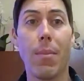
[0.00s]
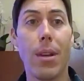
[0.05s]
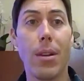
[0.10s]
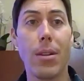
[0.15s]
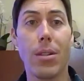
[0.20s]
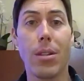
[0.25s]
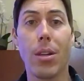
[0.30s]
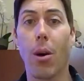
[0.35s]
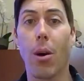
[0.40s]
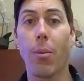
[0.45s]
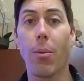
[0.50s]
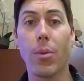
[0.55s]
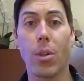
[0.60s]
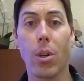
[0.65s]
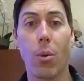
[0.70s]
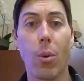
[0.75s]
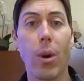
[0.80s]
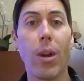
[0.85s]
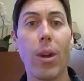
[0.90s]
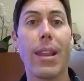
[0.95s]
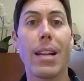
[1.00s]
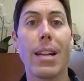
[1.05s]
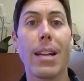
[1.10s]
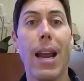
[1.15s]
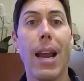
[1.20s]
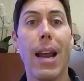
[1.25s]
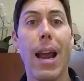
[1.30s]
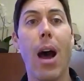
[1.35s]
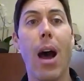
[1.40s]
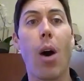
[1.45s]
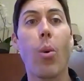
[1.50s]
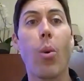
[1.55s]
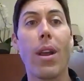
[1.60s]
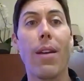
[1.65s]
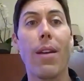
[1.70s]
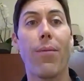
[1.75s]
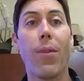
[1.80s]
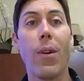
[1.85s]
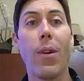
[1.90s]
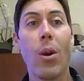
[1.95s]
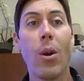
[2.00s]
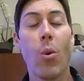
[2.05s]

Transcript: so really that's how we've